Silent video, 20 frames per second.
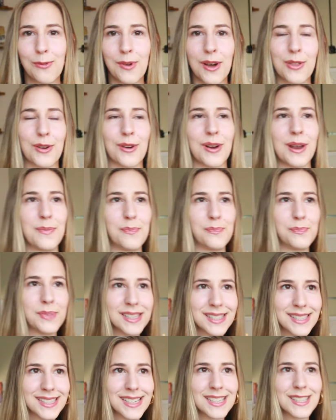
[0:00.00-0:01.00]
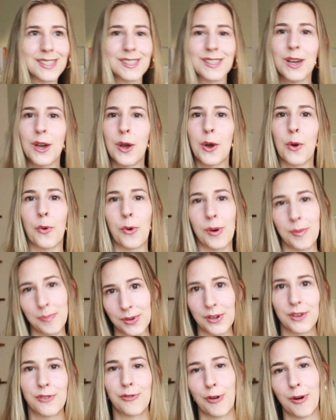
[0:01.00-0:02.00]
whether in business or
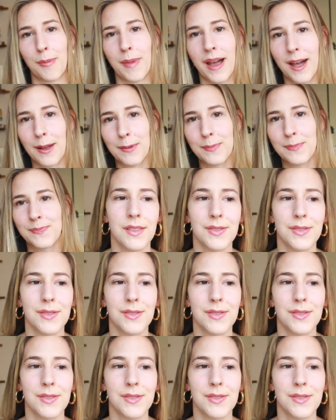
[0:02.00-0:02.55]
book format.